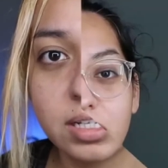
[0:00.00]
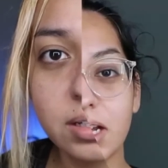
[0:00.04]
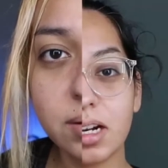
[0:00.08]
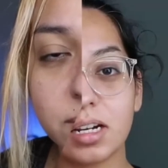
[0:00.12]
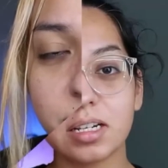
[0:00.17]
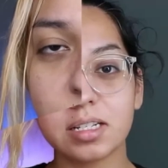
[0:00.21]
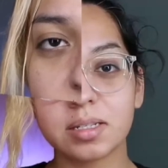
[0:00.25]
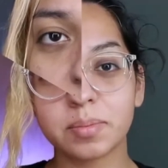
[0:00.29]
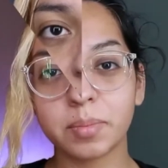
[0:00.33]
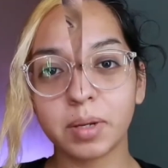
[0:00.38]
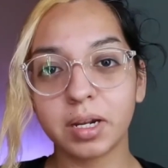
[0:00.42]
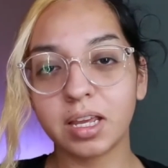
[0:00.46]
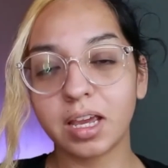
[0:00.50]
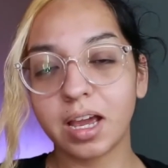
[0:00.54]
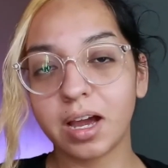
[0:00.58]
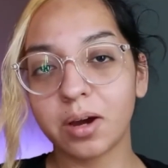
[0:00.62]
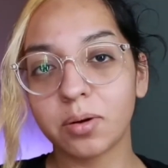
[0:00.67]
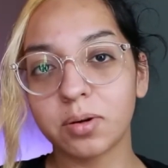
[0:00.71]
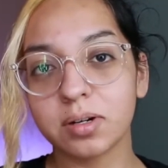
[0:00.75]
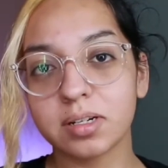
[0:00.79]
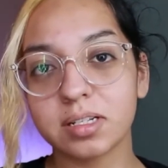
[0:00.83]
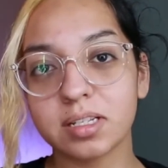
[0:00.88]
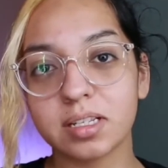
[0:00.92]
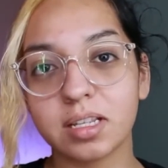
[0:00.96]
It is many
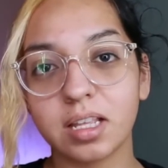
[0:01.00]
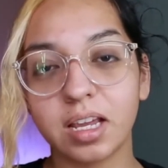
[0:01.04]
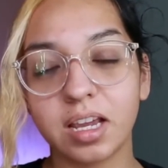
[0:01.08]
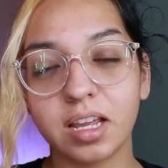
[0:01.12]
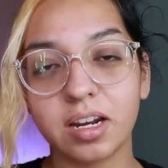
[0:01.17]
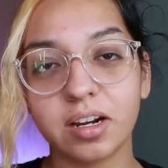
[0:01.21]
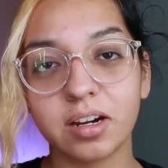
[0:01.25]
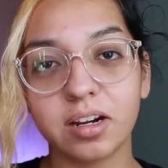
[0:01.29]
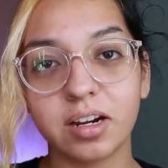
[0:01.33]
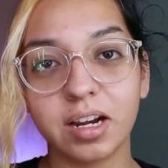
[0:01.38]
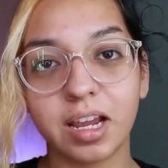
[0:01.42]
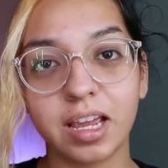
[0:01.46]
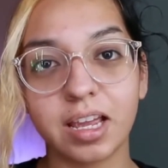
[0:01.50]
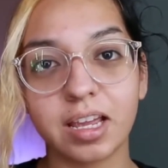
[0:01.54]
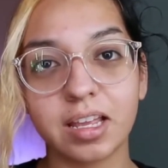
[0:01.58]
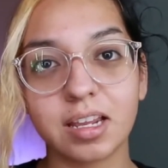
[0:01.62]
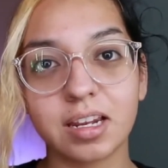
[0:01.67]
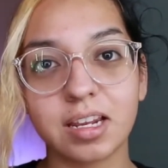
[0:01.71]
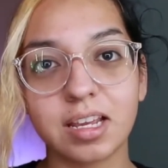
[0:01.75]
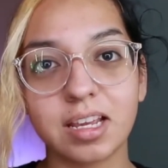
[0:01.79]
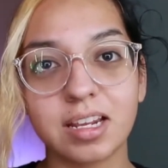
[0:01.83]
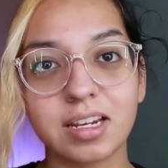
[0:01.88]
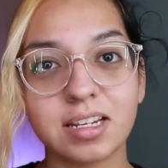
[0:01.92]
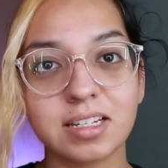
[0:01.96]
hours later
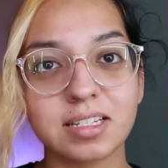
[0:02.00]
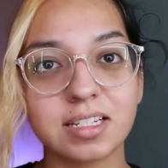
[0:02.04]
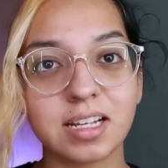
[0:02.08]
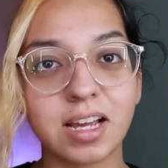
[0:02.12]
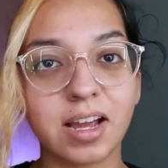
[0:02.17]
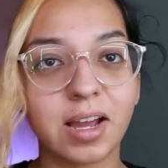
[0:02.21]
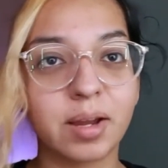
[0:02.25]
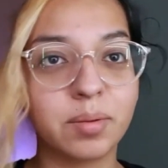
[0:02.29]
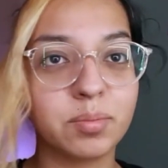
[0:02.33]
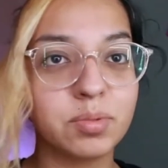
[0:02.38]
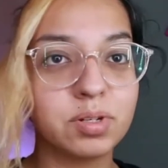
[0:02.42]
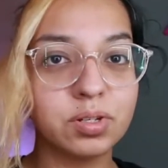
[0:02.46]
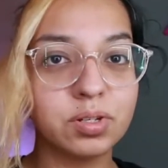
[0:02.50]
and it is time